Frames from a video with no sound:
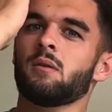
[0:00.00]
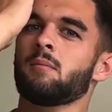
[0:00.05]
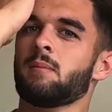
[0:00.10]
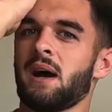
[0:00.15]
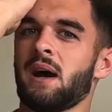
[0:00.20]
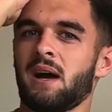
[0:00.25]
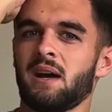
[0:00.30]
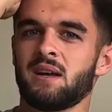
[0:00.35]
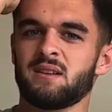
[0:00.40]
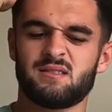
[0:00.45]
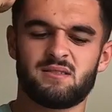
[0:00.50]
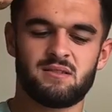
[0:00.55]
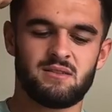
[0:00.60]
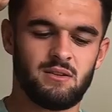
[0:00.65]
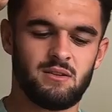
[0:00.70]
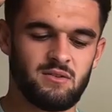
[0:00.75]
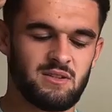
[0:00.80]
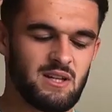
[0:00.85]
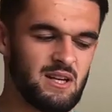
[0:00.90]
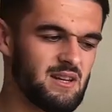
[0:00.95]
My hair's
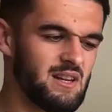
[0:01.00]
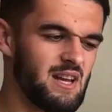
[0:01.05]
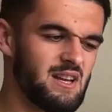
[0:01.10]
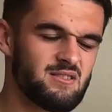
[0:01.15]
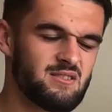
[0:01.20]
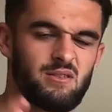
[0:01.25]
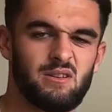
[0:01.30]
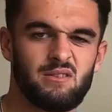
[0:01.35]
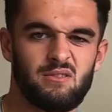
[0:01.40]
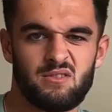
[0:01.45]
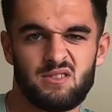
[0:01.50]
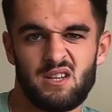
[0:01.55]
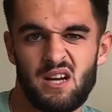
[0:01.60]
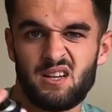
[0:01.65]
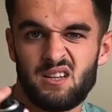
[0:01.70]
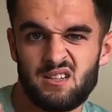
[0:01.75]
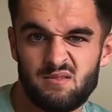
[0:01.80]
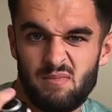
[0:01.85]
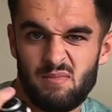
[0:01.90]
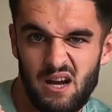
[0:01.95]
still standing there, so it looks
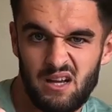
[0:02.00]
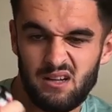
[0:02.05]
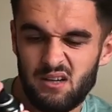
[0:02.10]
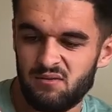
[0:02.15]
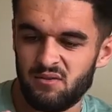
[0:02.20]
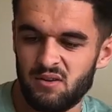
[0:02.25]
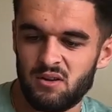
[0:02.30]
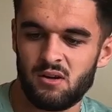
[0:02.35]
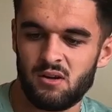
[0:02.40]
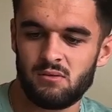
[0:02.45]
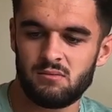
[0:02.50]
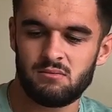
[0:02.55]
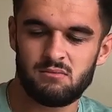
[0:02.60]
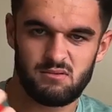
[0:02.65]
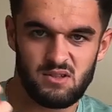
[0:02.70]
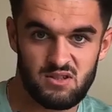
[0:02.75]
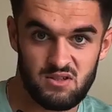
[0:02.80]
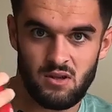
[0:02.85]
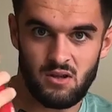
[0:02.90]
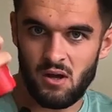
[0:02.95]
like it's mine, even though
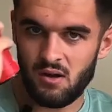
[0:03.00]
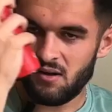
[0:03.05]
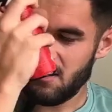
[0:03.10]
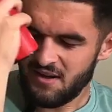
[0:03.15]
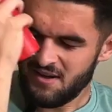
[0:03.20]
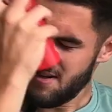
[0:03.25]
it's not.